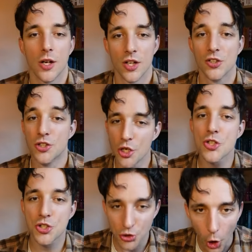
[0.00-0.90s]
The
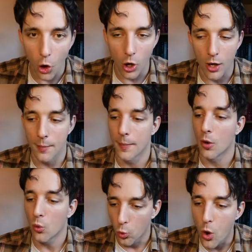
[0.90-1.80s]
storm
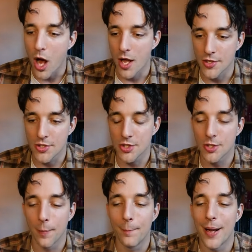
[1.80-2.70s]
was
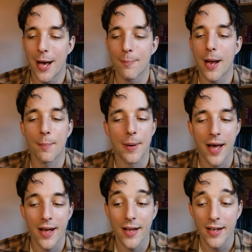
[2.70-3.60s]
blah, blah,
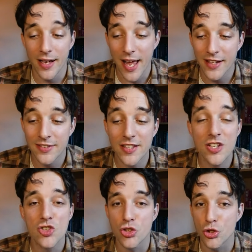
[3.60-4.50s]
blah, and
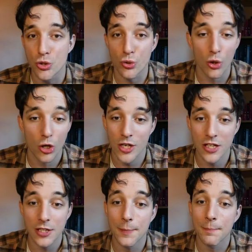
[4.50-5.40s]

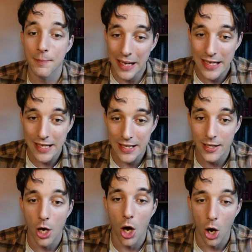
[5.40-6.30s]
destroyed
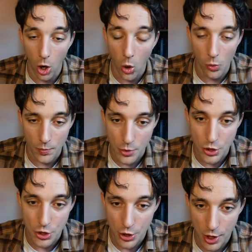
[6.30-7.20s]
many
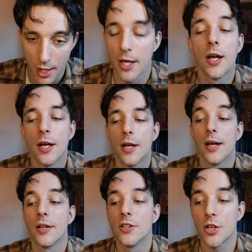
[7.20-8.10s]
homes.
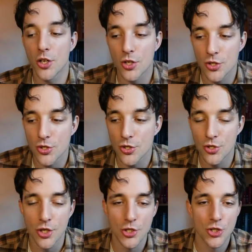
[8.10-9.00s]

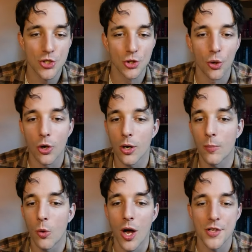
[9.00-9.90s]
The storm
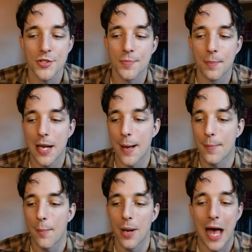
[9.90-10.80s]
was blah,
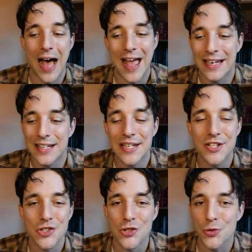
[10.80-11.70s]
blah, blah, and
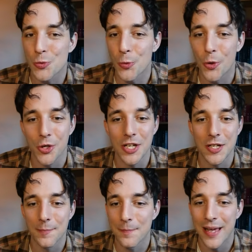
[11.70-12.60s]

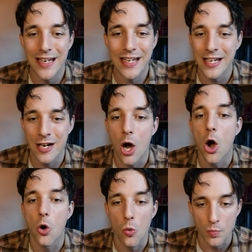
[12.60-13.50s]
destroyed many
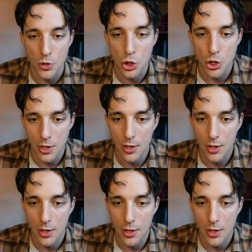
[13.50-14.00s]
homes.